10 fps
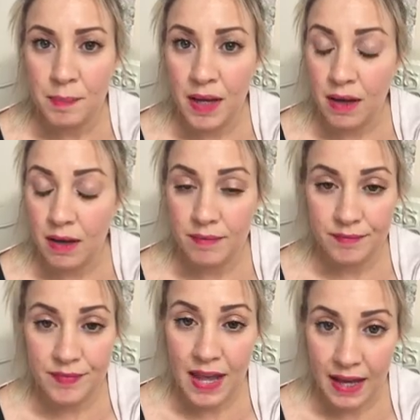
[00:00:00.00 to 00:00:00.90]
But
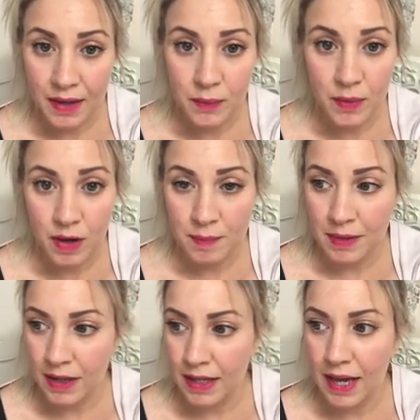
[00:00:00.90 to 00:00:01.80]
now I'm
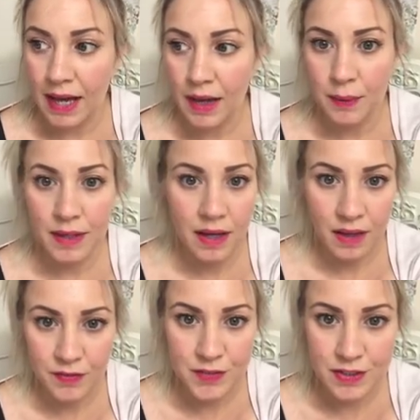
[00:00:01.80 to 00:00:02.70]
like, how on
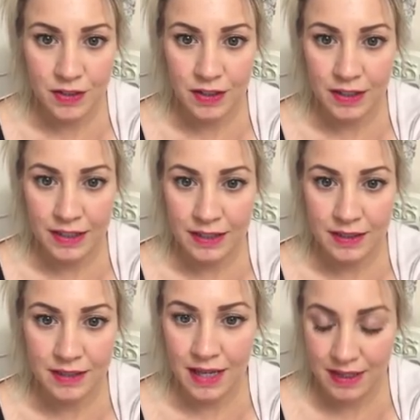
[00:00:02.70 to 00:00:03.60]
earth did I
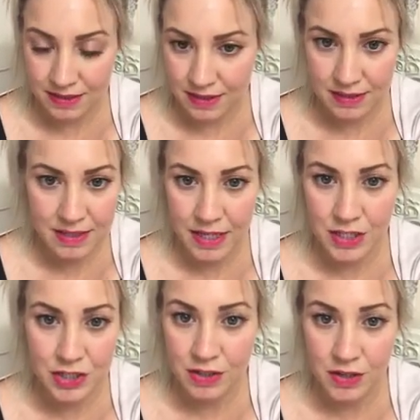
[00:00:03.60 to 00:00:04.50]
get to this
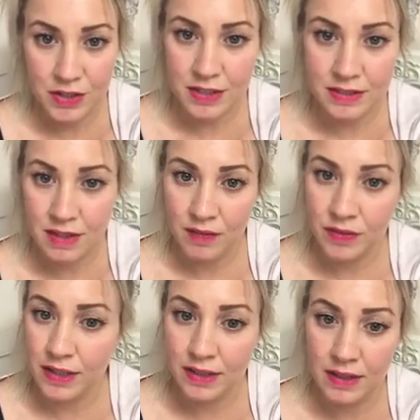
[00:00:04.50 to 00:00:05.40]
age and only
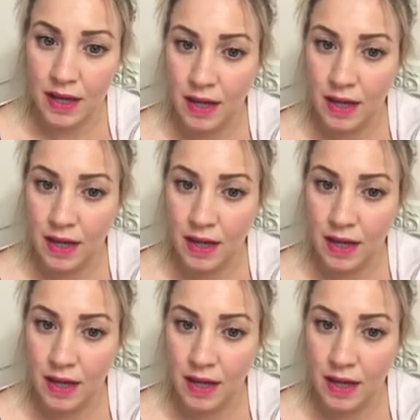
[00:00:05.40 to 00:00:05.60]
discover it